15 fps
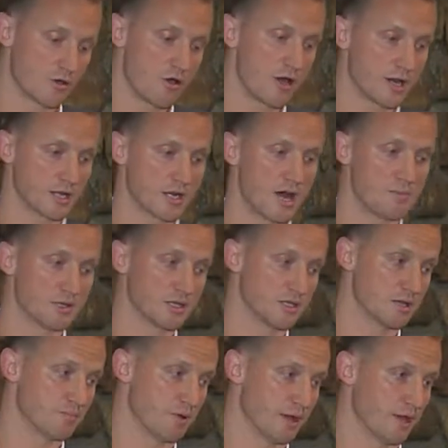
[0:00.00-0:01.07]
chronic
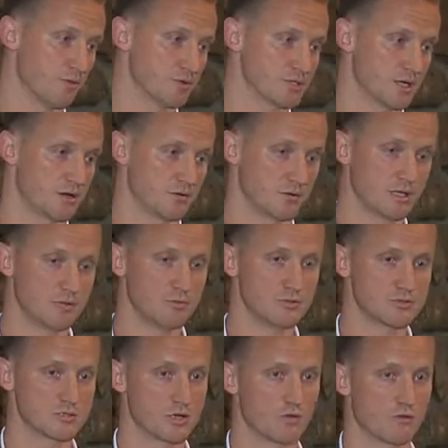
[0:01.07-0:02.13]
non-malignant pain, which I'll keep
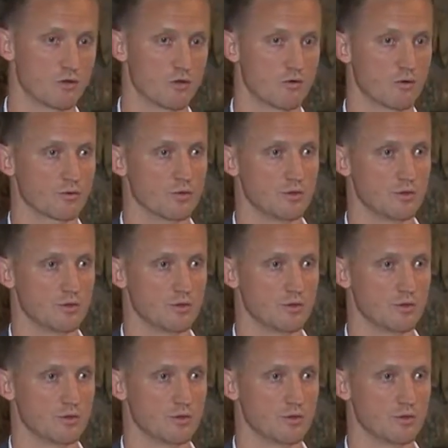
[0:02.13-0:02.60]
using over and over,